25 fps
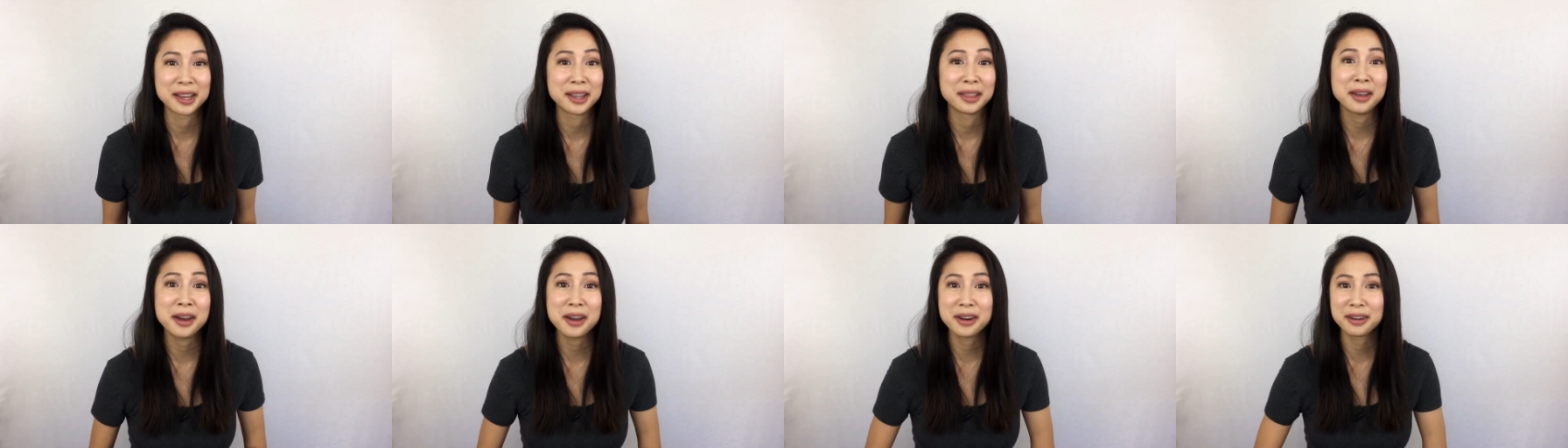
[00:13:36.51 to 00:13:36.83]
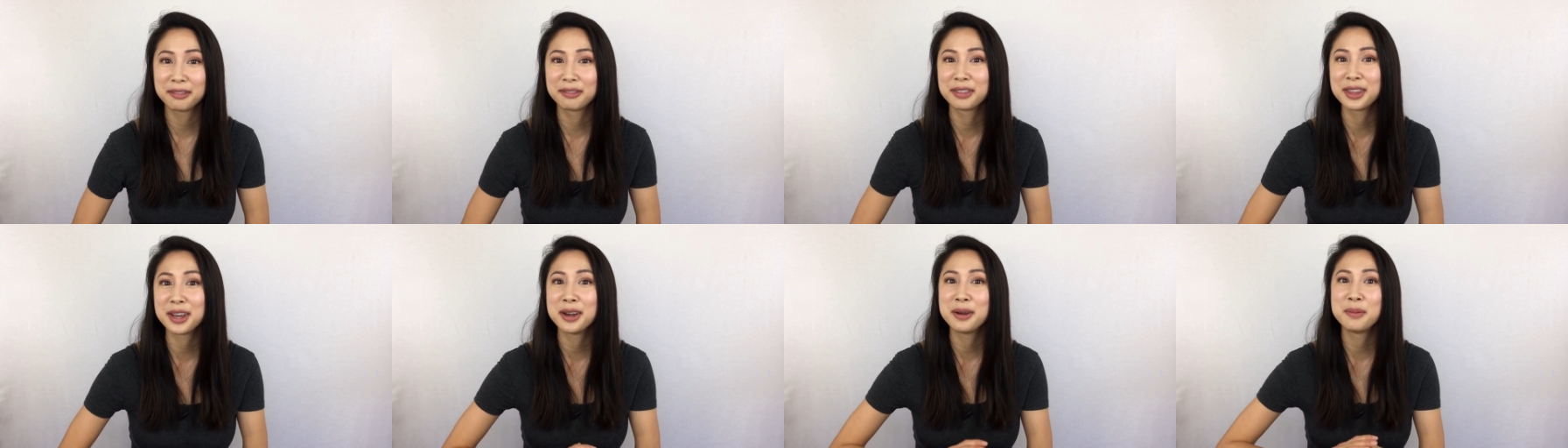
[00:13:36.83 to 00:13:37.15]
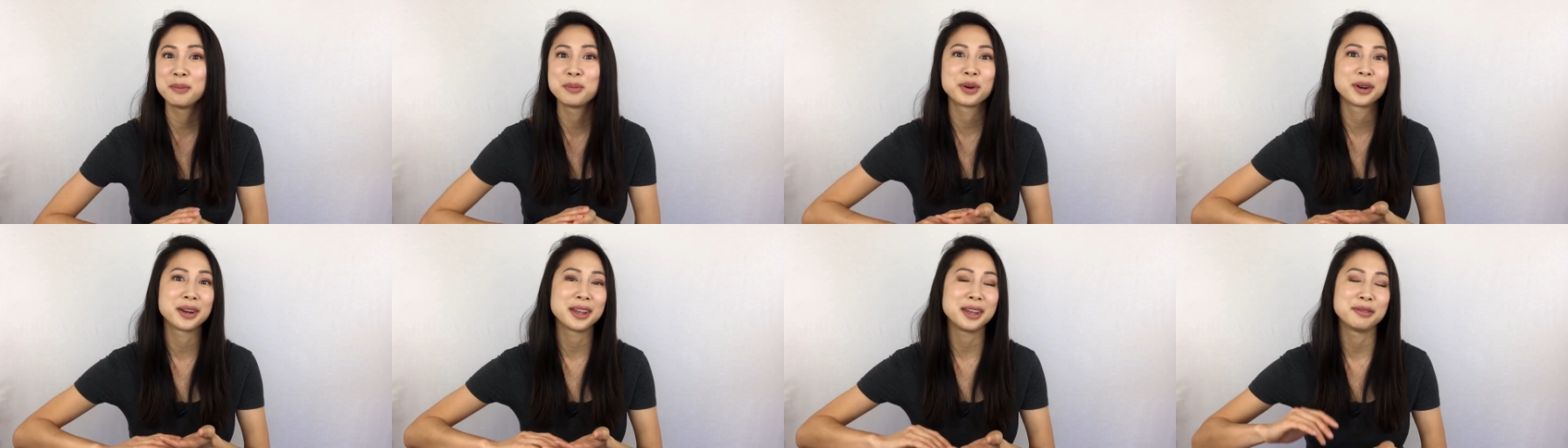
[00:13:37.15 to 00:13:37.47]
A lot of
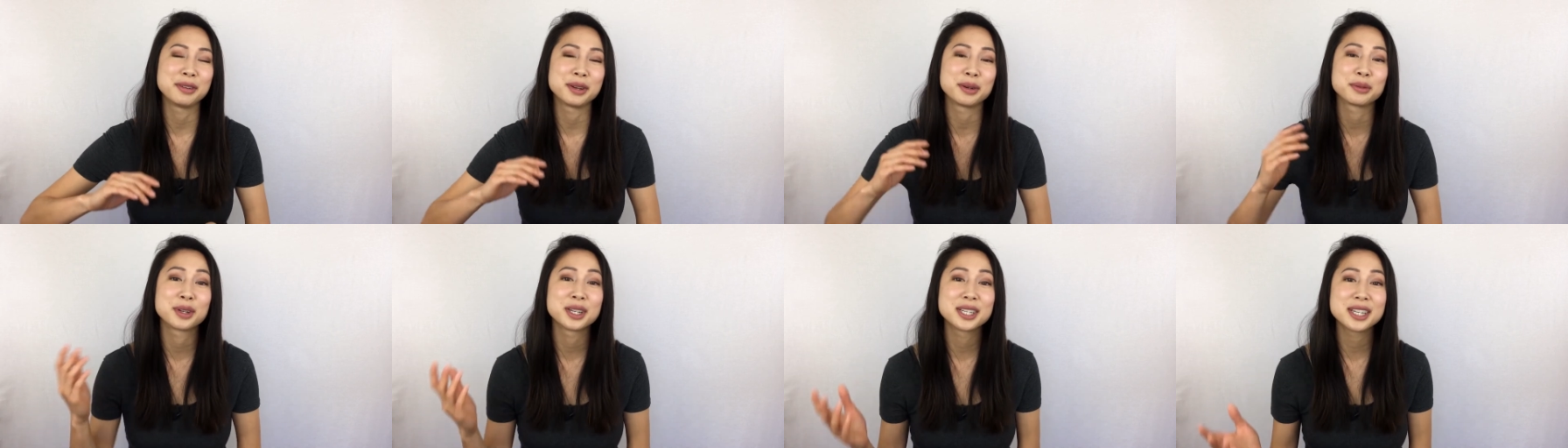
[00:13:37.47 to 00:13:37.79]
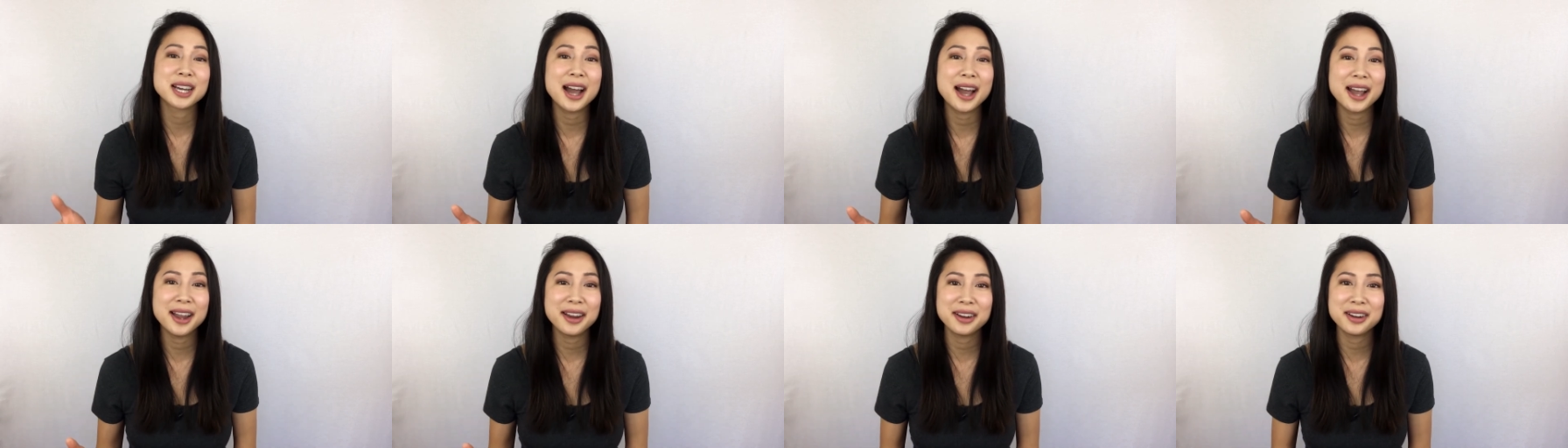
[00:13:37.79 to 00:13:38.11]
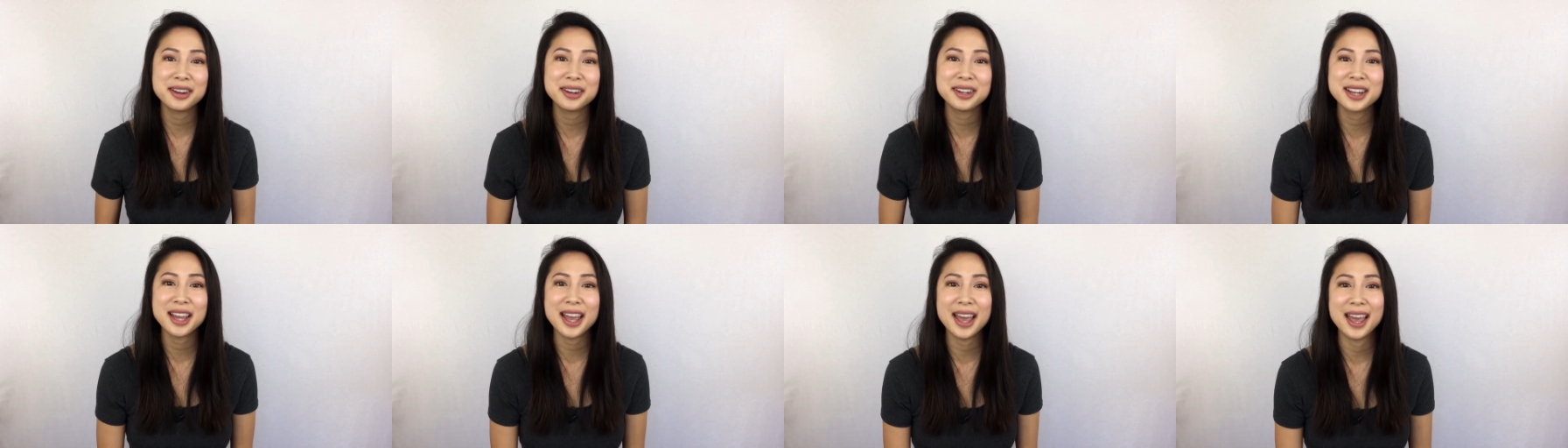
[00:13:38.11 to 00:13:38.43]
them were even
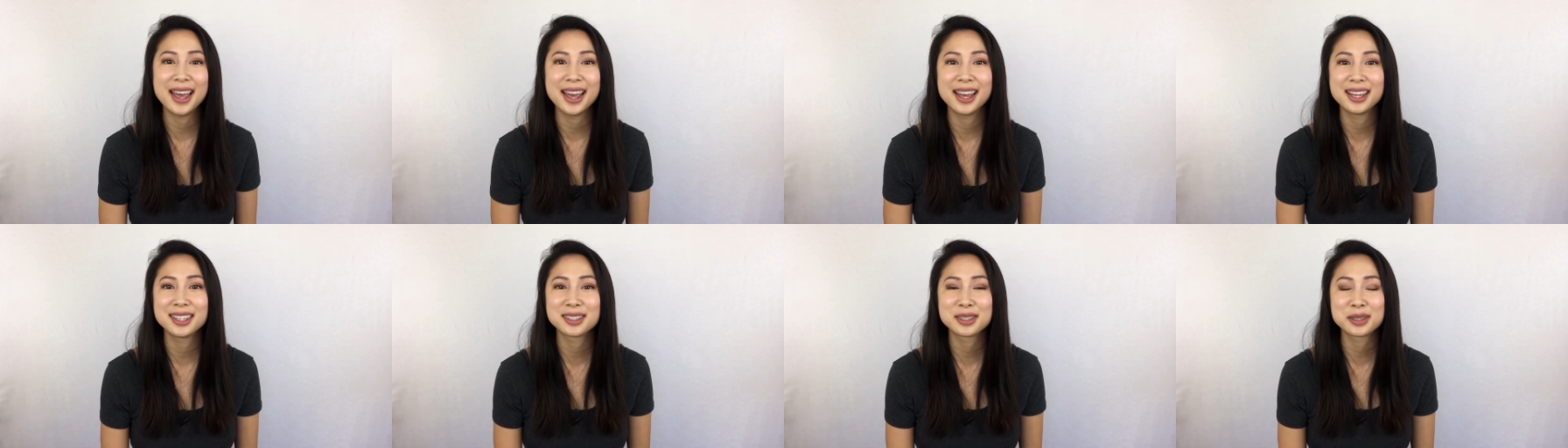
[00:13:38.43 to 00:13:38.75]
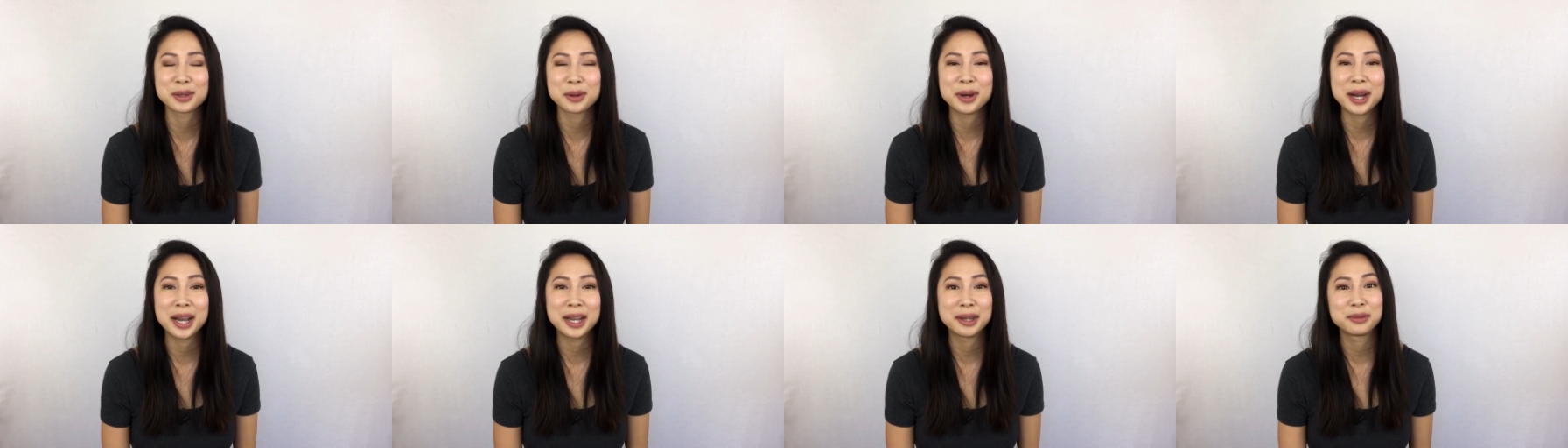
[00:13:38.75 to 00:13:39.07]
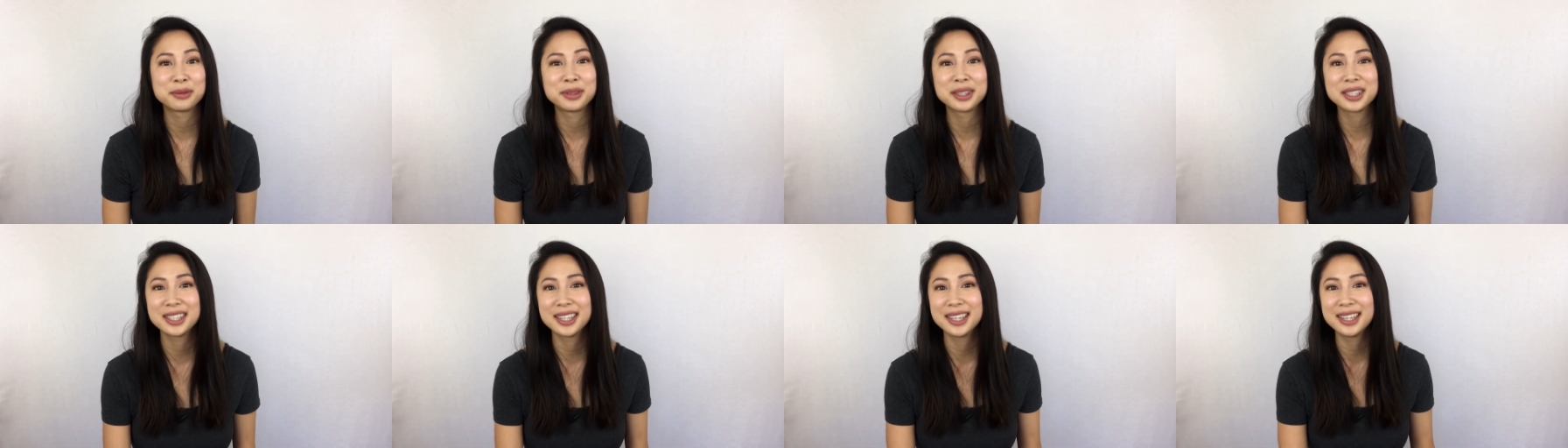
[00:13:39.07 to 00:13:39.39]
retired, and so I
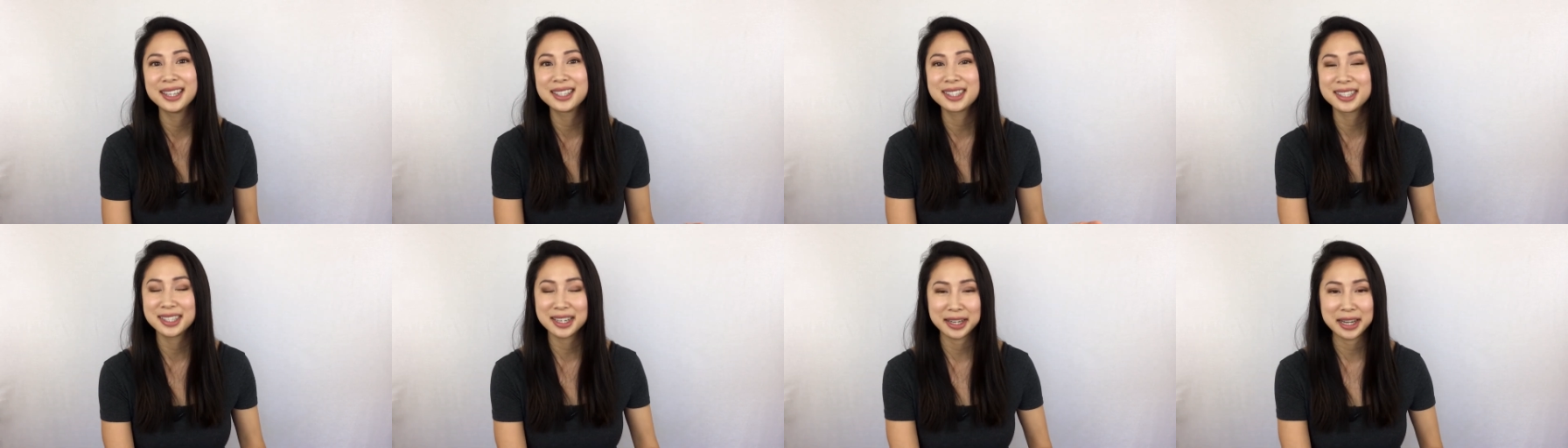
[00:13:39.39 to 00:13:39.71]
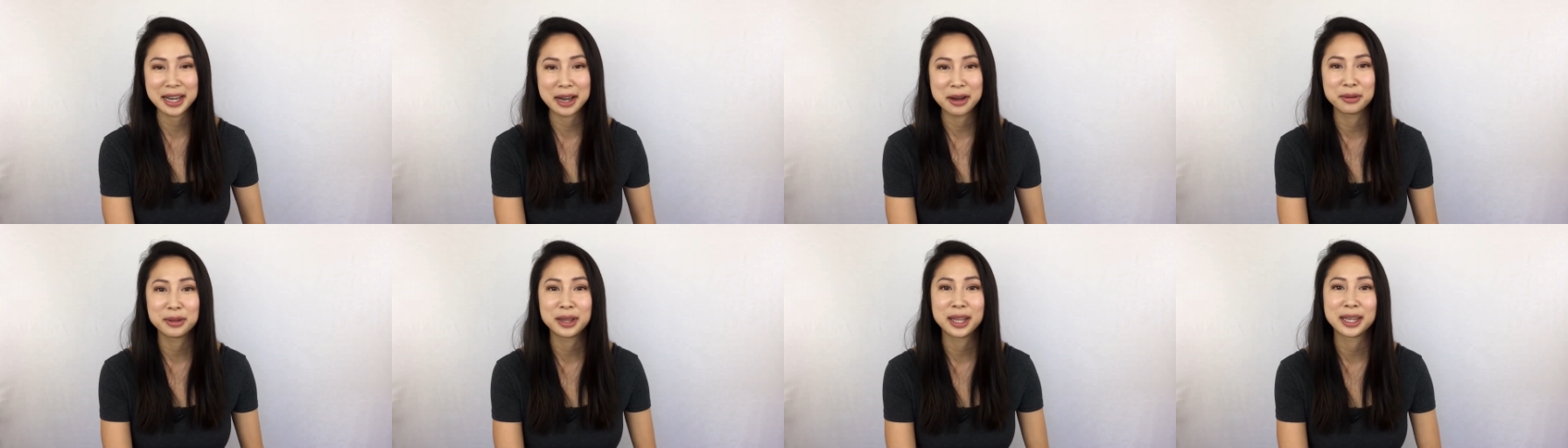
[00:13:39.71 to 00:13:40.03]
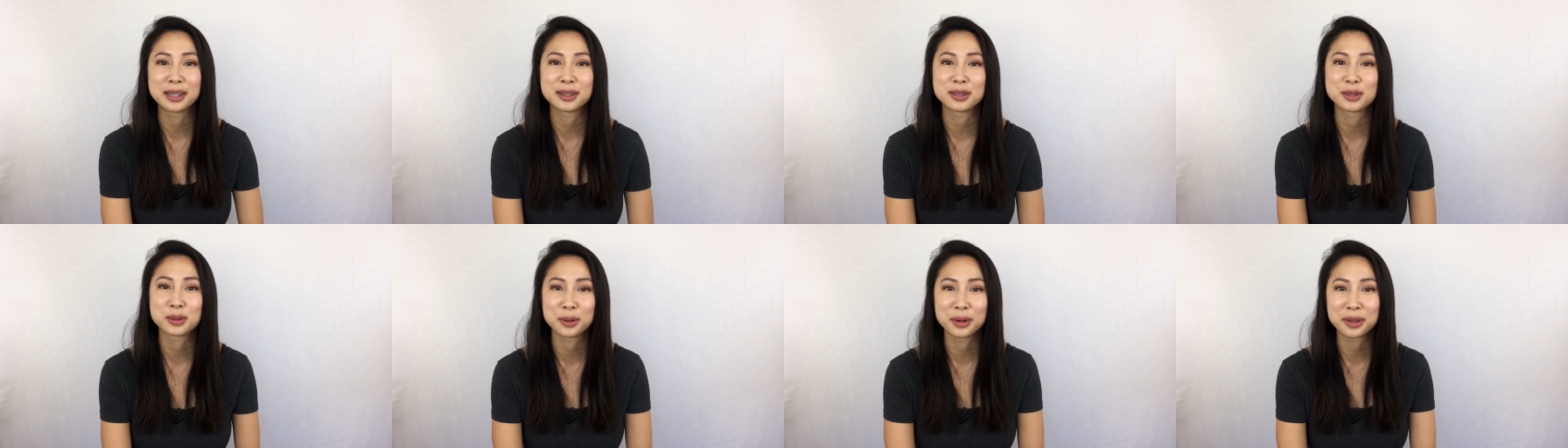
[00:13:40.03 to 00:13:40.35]
really stuck out
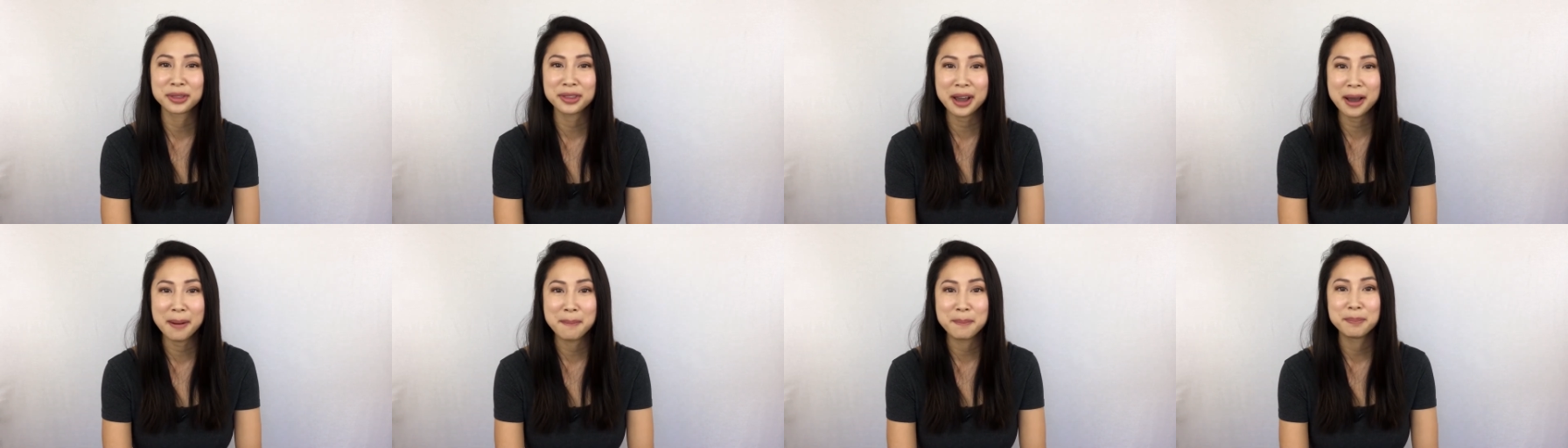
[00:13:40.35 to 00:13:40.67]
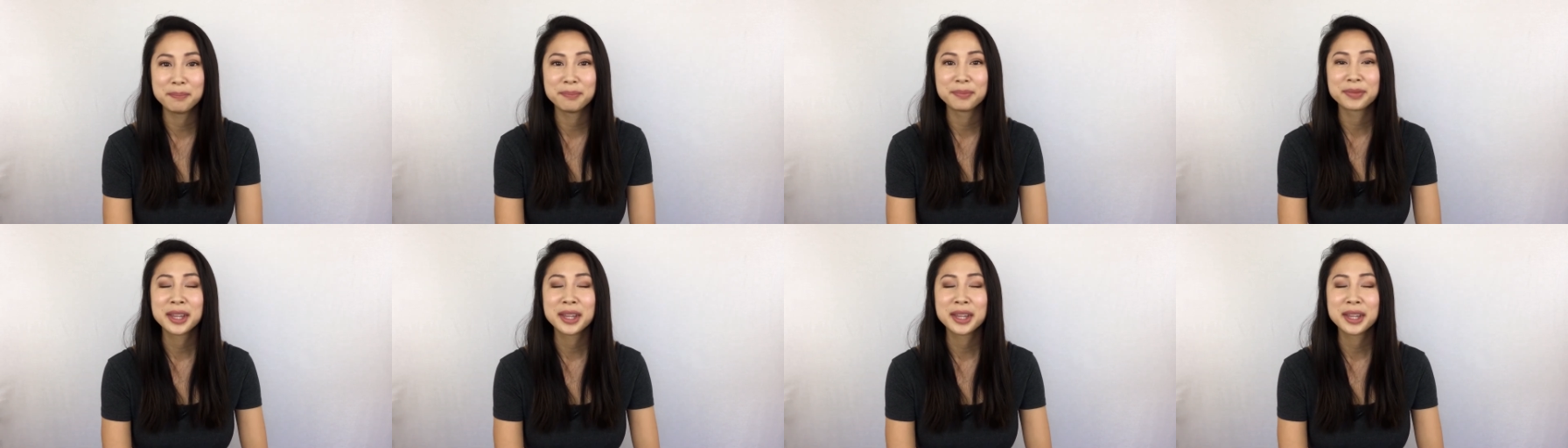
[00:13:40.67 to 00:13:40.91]
like a sore thumb.